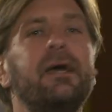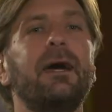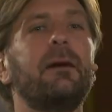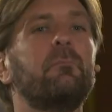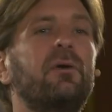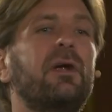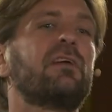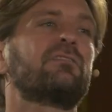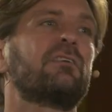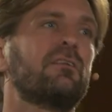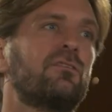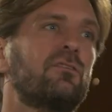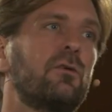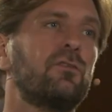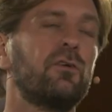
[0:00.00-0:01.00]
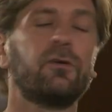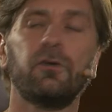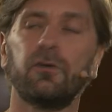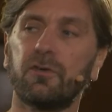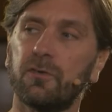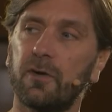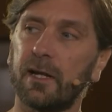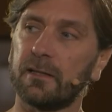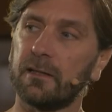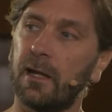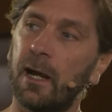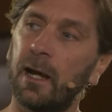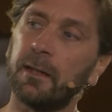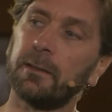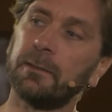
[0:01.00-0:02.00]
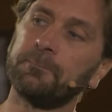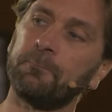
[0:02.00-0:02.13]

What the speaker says: and breaks that social contract. And